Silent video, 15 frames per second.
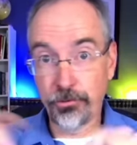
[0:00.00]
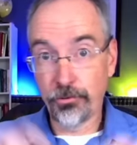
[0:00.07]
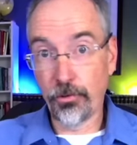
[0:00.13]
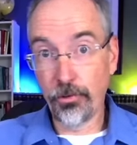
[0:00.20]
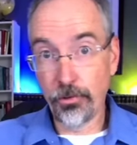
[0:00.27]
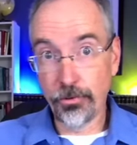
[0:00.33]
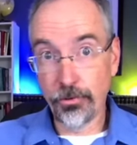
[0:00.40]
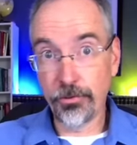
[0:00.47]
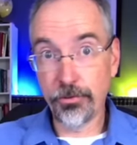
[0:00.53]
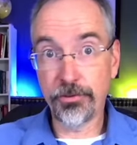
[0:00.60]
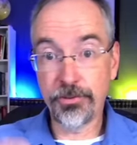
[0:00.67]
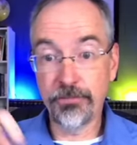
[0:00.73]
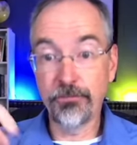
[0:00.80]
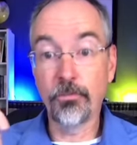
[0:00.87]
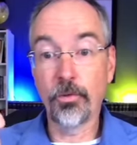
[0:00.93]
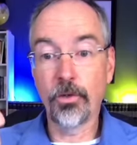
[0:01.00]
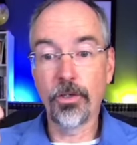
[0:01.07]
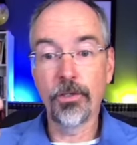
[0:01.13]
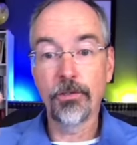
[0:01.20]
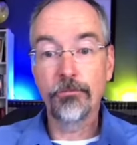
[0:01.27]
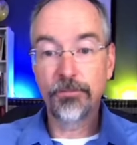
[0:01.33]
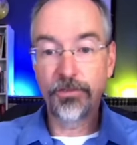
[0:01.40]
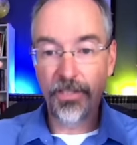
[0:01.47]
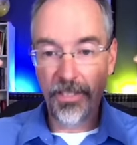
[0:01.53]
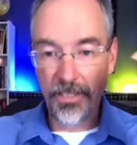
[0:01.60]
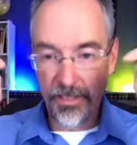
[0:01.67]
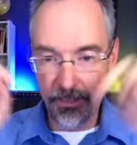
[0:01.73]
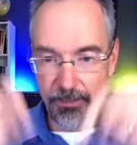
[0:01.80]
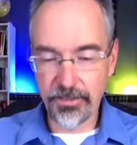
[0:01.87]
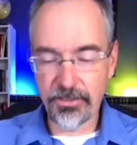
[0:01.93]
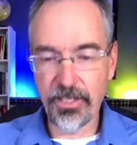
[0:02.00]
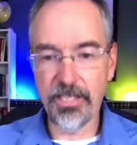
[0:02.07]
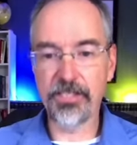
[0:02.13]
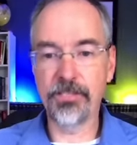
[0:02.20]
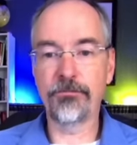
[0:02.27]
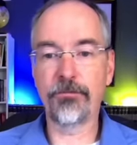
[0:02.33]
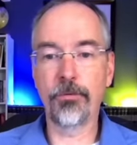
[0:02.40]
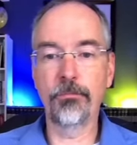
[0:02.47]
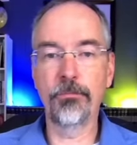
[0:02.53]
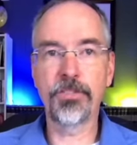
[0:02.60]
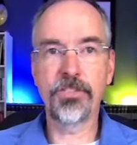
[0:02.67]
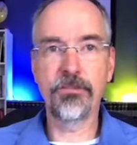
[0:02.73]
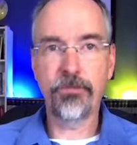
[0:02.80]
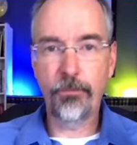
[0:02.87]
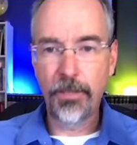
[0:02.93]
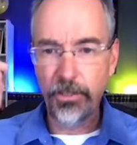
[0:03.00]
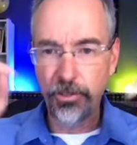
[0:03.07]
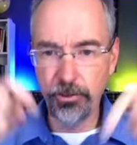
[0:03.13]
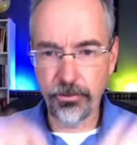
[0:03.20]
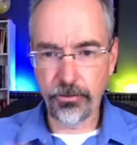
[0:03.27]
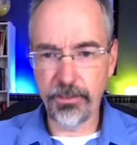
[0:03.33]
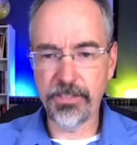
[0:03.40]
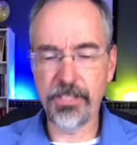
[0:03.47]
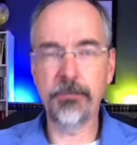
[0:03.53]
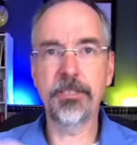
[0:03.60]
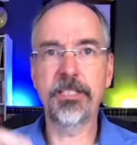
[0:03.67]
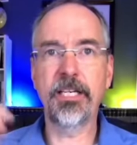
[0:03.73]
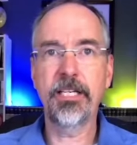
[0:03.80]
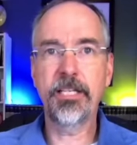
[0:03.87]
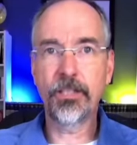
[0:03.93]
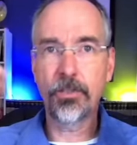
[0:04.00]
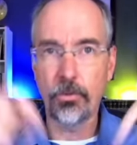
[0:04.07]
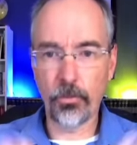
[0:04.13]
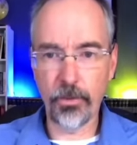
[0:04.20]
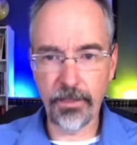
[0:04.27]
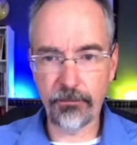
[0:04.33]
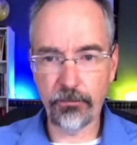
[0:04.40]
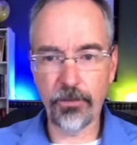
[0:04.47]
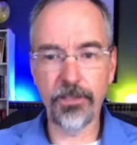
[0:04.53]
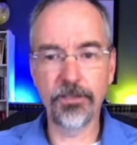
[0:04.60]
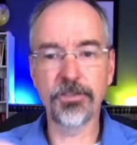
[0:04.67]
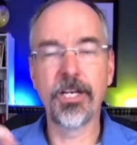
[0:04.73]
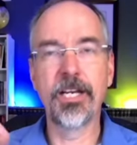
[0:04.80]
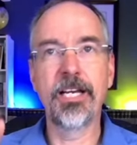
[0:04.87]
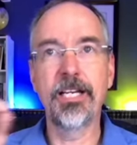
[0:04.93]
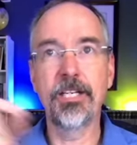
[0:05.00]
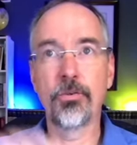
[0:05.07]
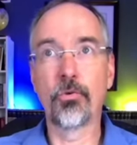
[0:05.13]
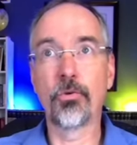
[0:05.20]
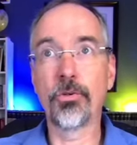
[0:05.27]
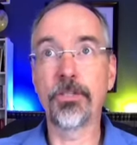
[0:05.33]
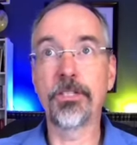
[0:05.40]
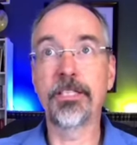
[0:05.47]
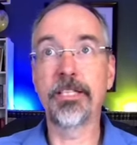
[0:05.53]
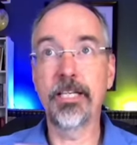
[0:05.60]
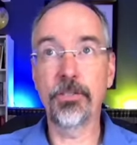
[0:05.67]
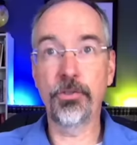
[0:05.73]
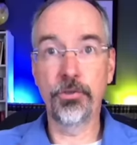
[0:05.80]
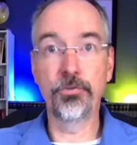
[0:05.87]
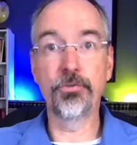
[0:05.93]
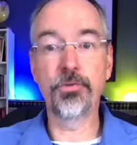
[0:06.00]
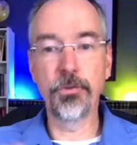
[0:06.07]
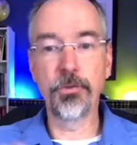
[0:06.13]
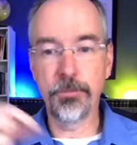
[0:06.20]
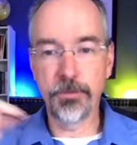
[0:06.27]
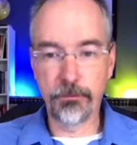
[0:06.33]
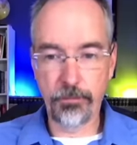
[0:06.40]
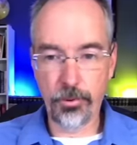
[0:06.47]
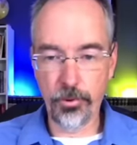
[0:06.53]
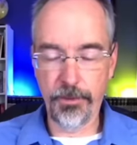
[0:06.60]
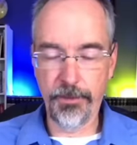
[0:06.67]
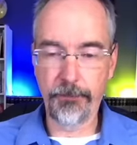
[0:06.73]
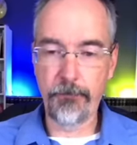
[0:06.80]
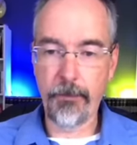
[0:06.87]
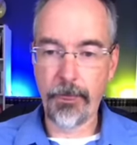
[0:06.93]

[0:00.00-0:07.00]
trollers were saying this guy's misinformation or he's imitating or whatever else in order to get YouTube to pull it.